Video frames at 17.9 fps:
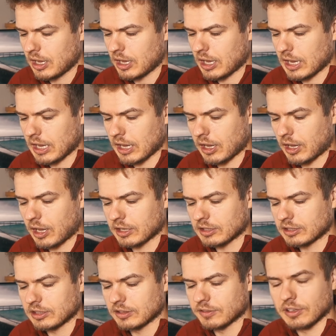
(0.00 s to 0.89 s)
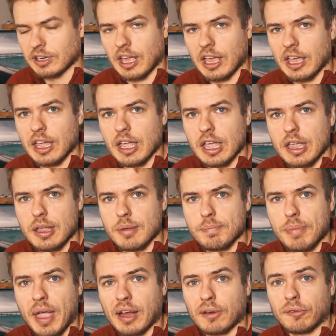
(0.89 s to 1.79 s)
I'd give it a
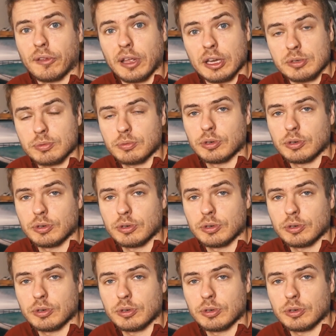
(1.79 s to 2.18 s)
back flush